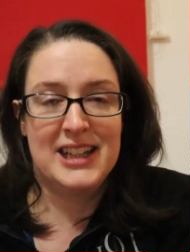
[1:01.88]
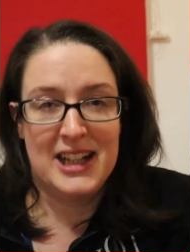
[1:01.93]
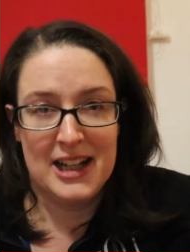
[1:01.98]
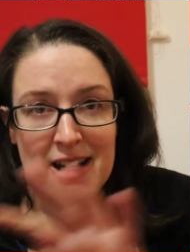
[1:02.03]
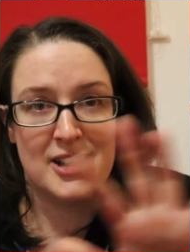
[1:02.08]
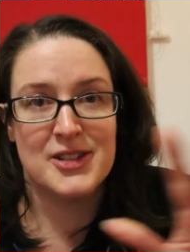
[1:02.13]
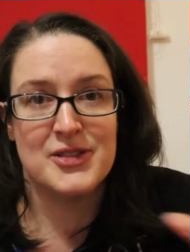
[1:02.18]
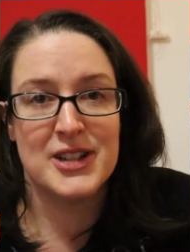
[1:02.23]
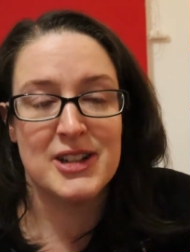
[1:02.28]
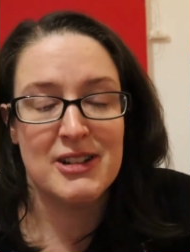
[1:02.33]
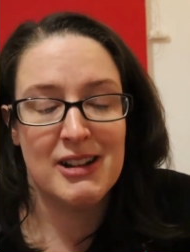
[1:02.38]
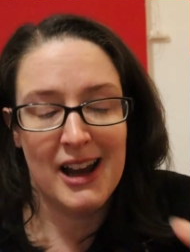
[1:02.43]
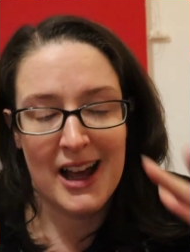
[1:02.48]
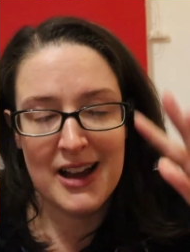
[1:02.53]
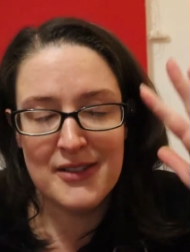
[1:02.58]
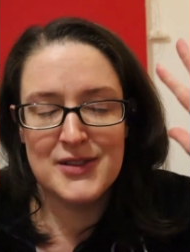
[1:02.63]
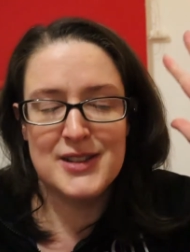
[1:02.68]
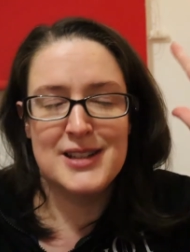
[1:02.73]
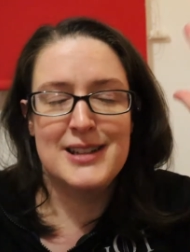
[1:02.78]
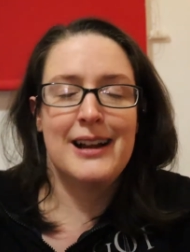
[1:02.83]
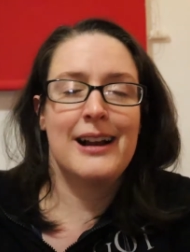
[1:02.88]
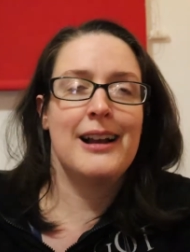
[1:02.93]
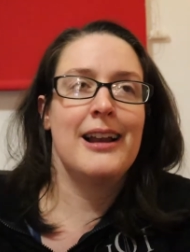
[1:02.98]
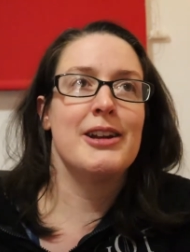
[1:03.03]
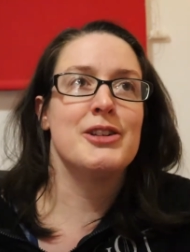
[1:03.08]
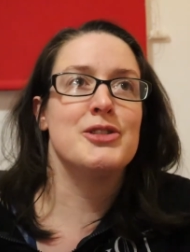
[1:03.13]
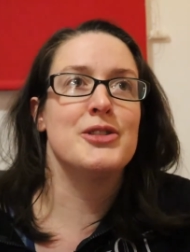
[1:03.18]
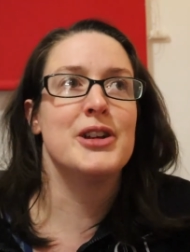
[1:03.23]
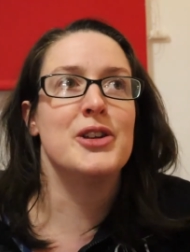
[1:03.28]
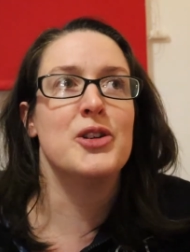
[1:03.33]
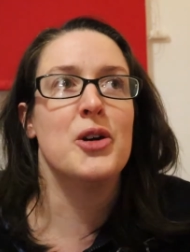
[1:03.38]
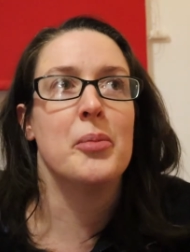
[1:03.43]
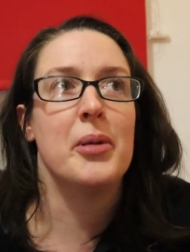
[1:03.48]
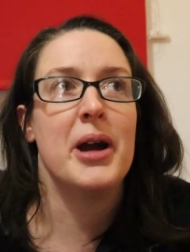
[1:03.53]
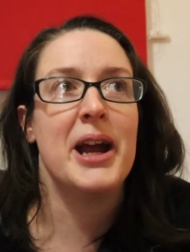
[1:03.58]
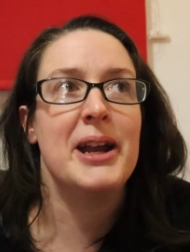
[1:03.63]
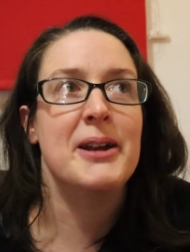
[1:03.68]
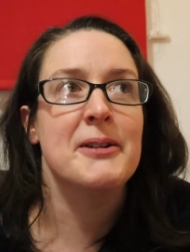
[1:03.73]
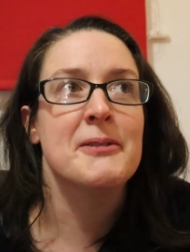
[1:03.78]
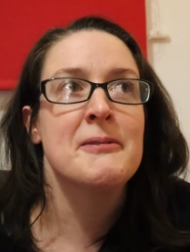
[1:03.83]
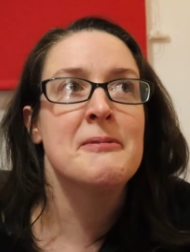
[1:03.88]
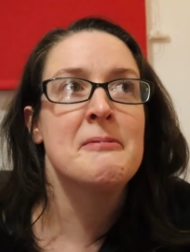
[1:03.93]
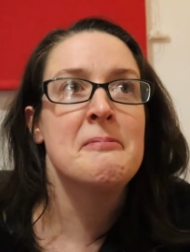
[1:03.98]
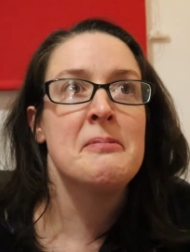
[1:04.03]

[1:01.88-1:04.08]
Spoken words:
Decluttering your life is decluttering your brain.